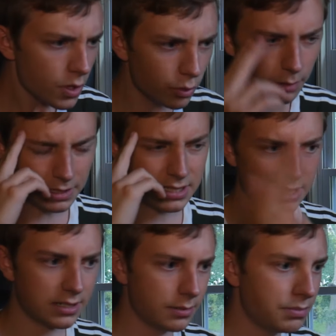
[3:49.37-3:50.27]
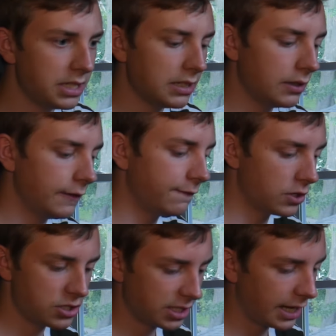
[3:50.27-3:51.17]
when I'm listening to the beat, the
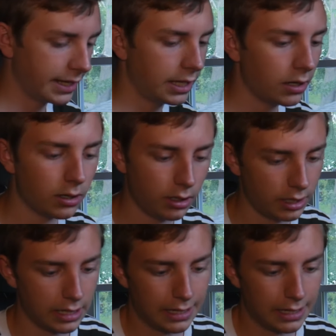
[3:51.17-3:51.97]
first thing I hear